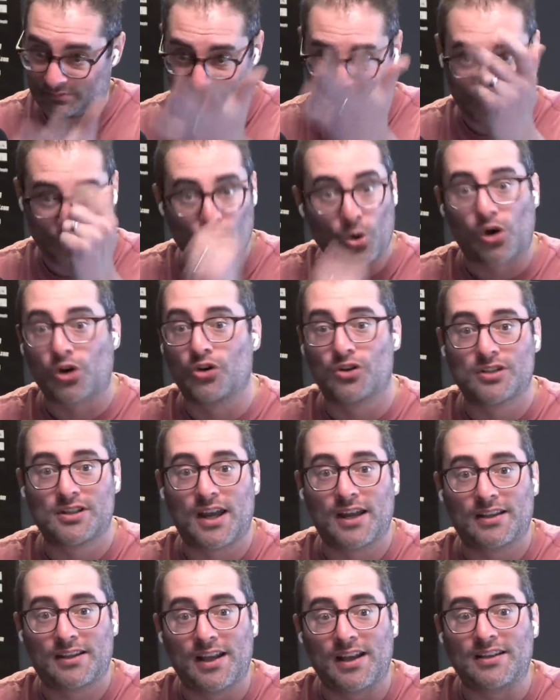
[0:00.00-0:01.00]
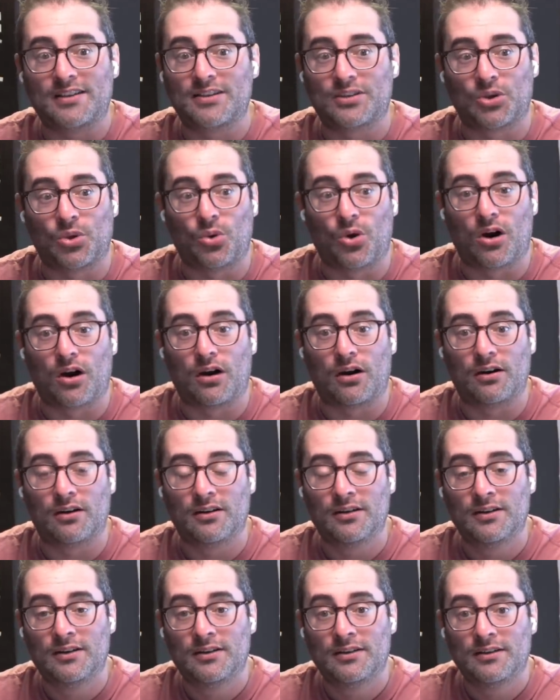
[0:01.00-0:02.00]
workers like this who are
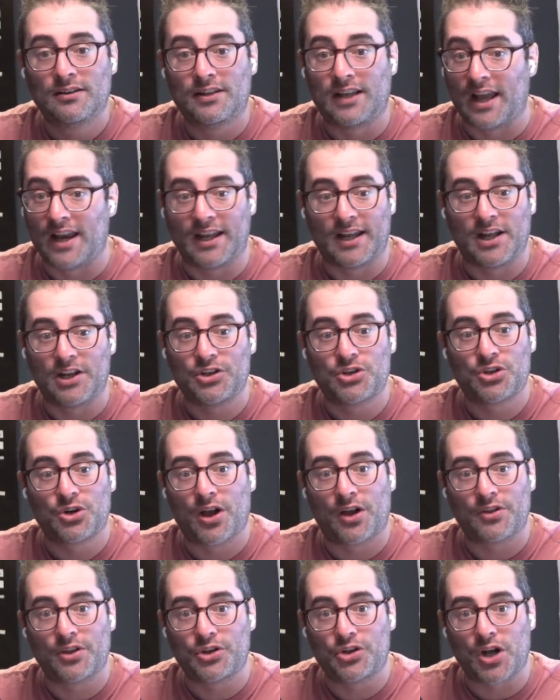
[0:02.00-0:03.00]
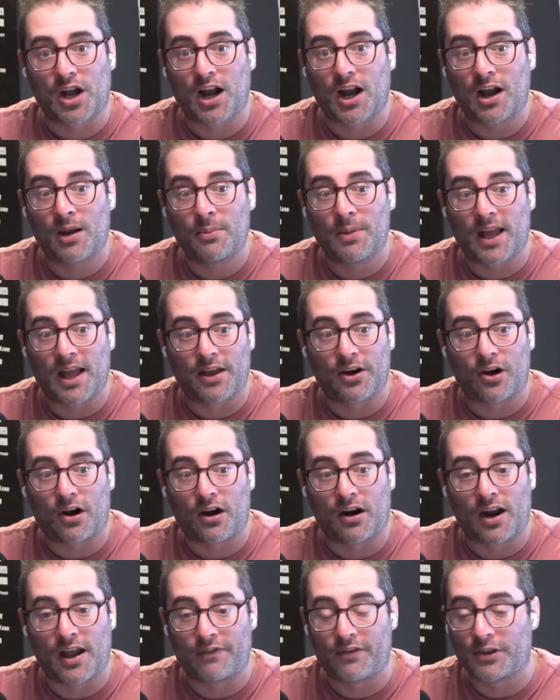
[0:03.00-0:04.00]
getting injured on the job and
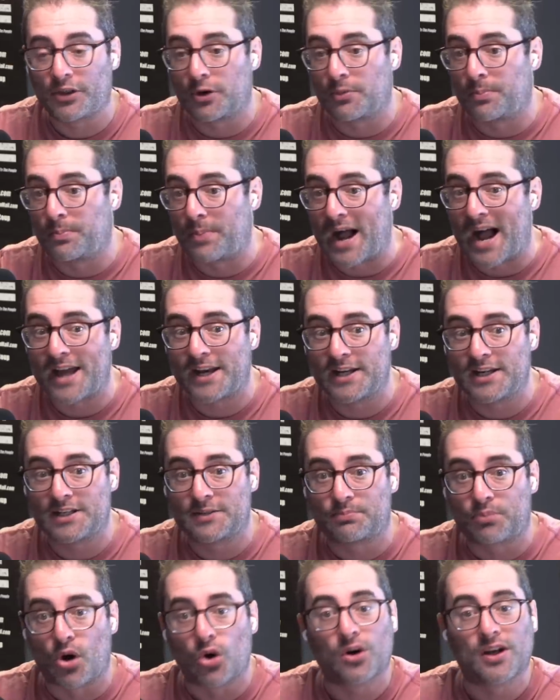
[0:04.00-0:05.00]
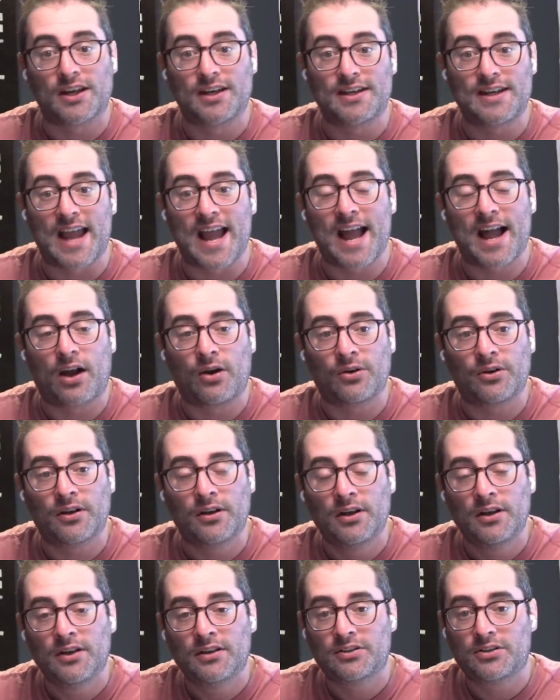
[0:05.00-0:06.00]
are having their bodies broken down
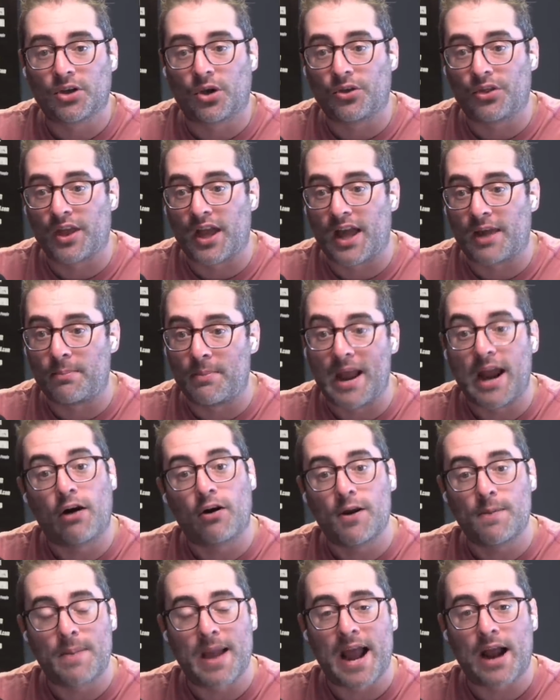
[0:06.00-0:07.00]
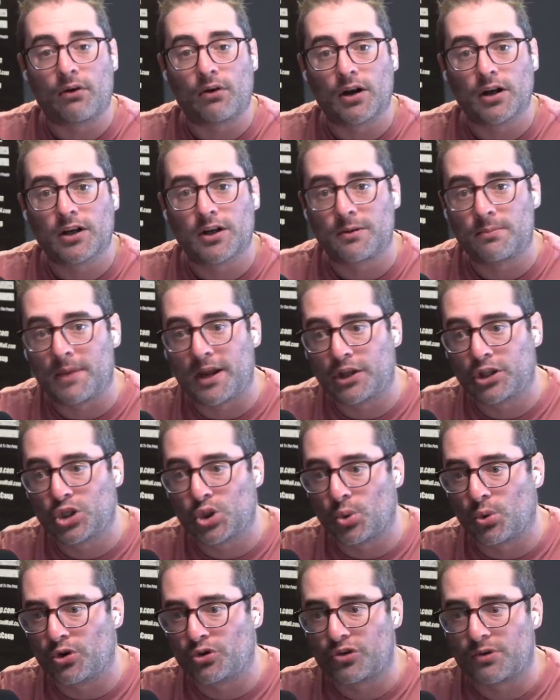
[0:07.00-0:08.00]
so that Mary Barra could make
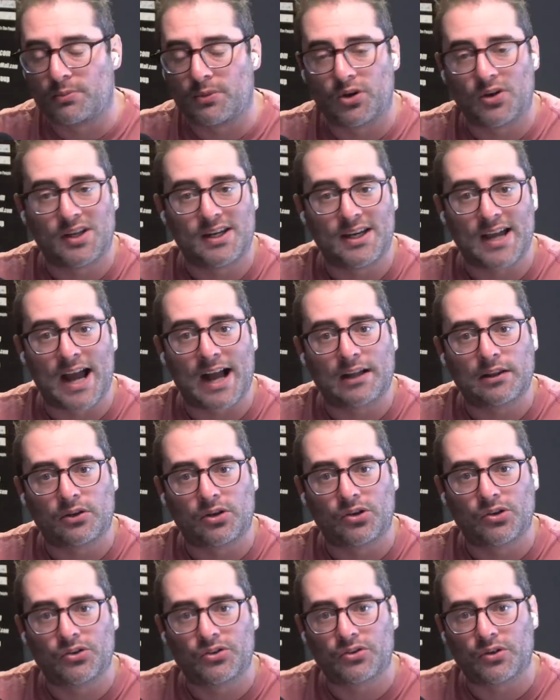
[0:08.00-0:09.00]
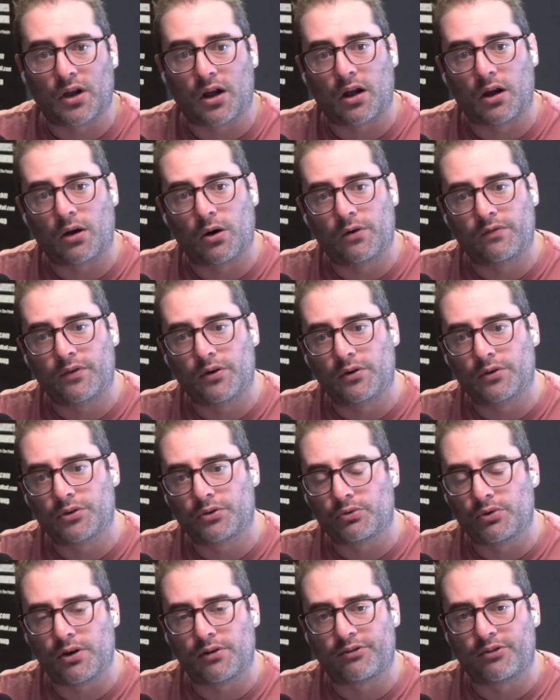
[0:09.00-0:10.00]
$200 million uh, over
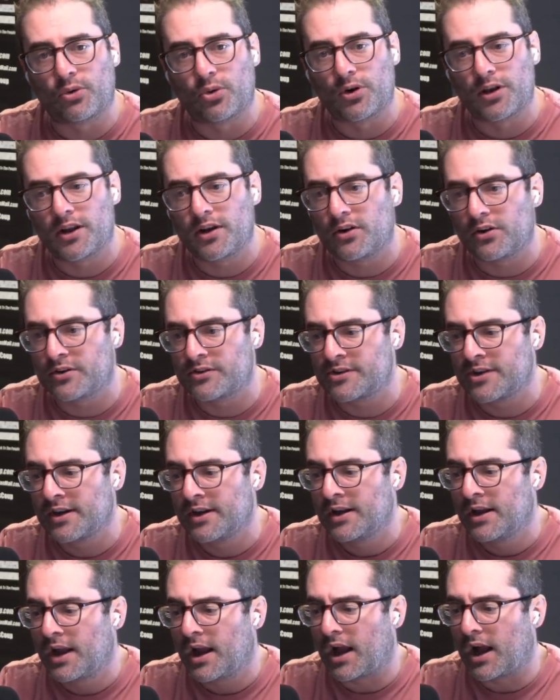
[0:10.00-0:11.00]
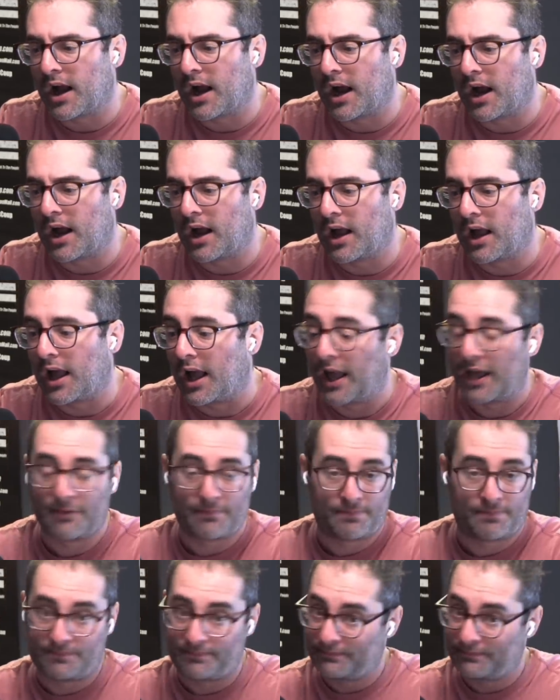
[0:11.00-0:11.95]
three or four years. Uh, and,